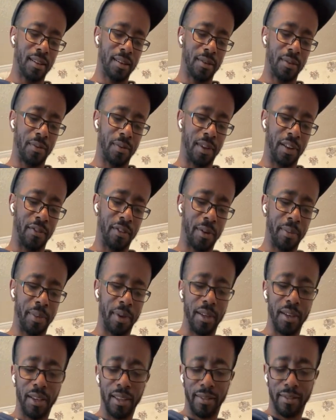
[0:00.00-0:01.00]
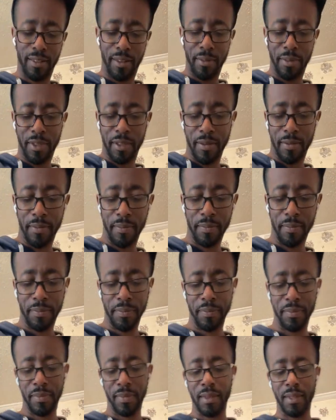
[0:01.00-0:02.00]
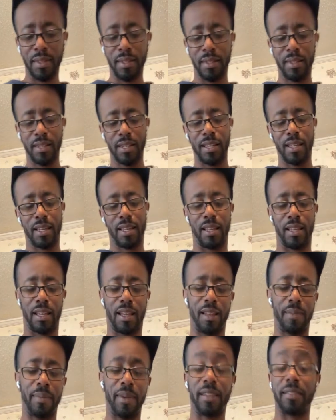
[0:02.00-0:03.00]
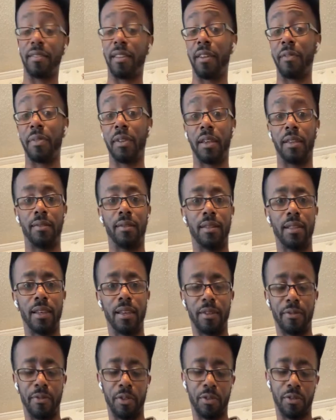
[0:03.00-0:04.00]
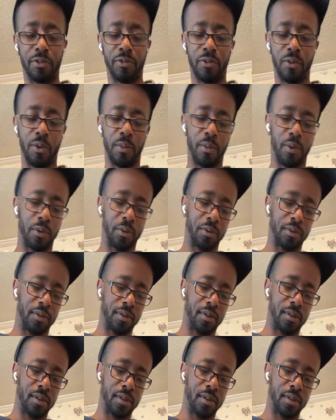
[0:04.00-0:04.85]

whenever I'm cooking something, I gotta make sure everything's clean first and foremost,